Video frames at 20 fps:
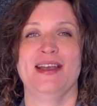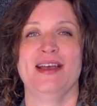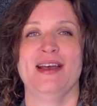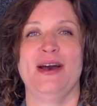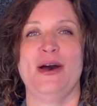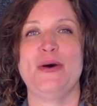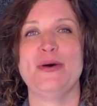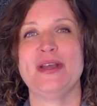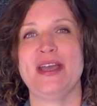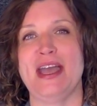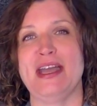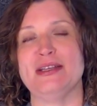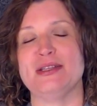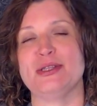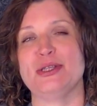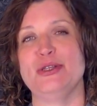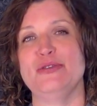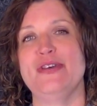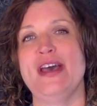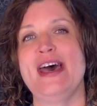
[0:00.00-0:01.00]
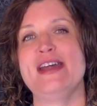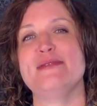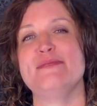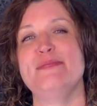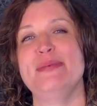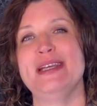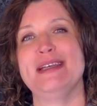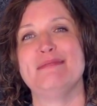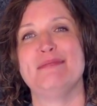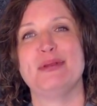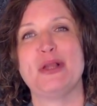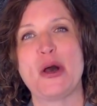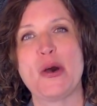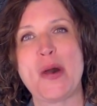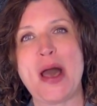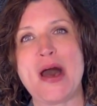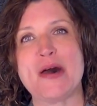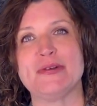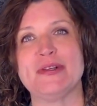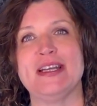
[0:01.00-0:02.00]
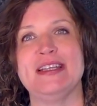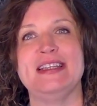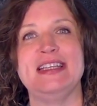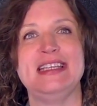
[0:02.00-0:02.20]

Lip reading: Okay, so you've had a big blowout and the